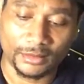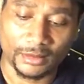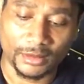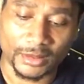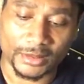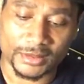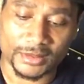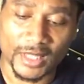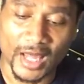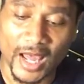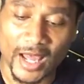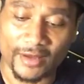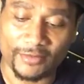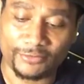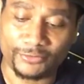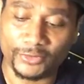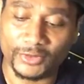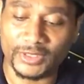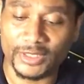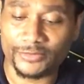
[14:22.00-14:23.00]
is not
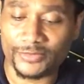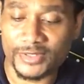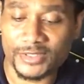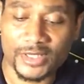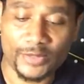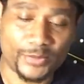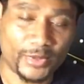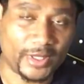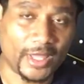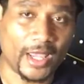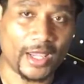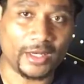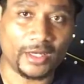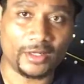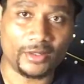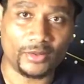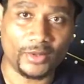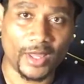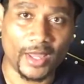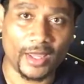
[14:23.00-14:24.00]
fully reciprocated,
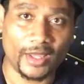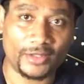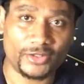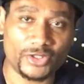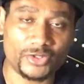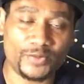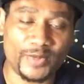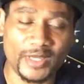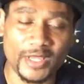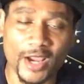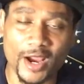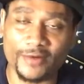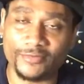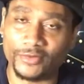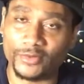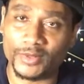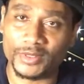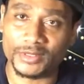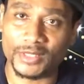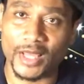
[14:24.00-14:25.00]
okay? Just be
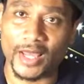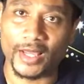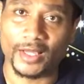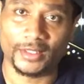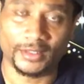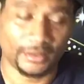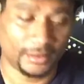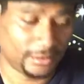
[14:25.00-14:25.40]
careful with that.